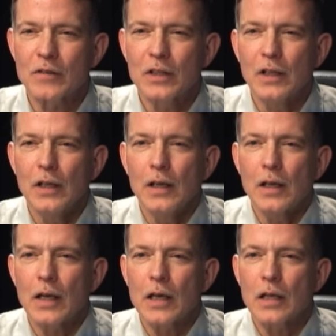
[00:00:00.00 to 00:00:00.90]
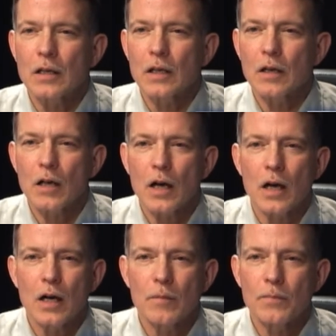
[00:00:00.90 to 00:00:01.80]
of it. And
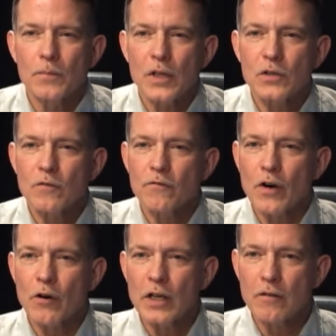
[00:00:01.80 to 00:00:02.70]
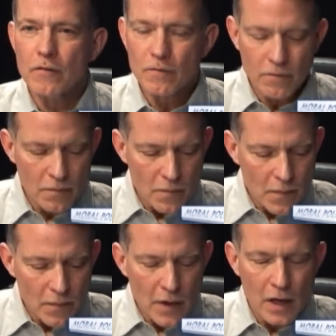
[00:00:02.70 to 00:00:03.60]
uh, it's very,
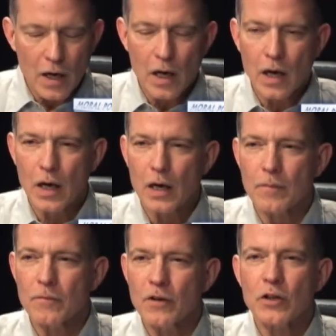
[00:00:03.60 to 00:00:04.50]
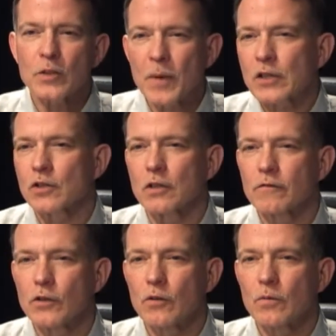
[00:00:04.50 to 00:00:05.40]
uh, very
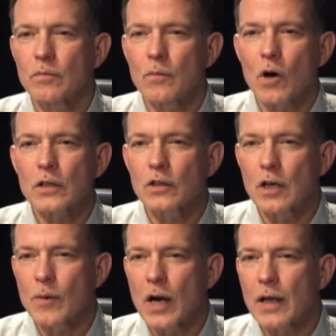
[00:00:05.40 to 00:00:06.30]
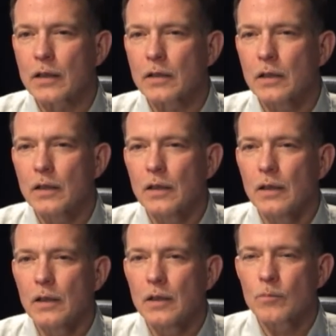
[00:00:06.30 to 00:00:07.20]
special of you, Mark, to come on and
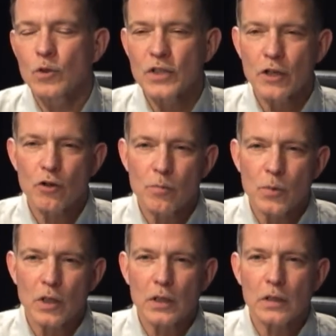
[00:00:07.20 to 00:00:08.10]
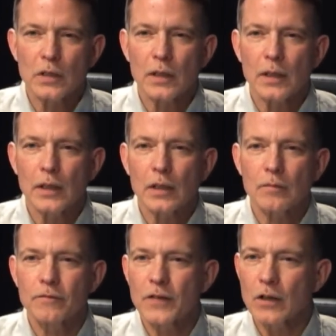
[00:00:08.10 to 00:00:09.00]
present your book, uh,
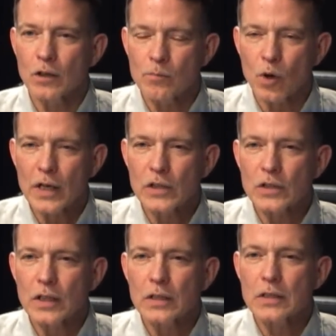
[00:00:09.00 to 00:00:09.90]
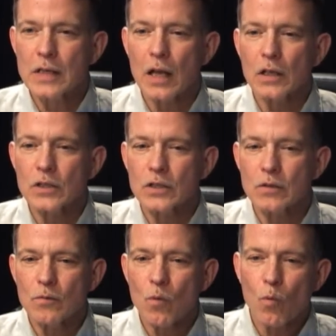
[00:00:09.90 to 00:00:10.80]
Fatal Embrace, and to tell
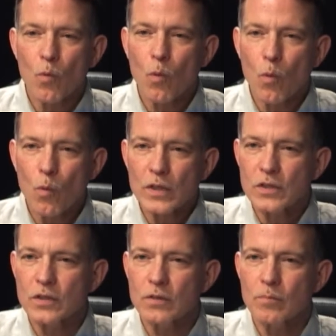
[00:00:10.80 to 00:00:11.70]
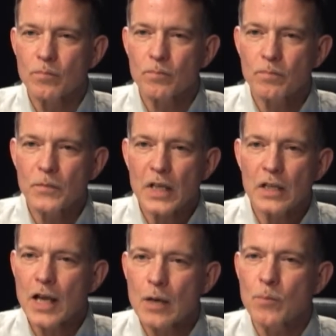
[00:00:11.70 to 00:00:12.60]
us what's
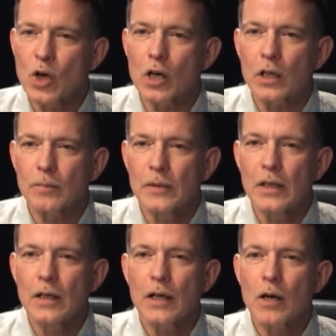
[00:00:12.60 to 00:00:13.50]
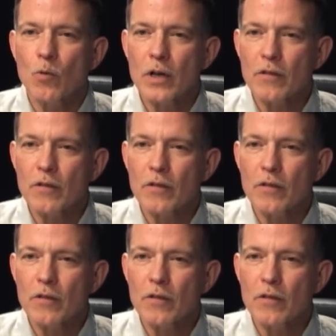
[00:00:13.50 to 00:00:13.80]
in that book. And I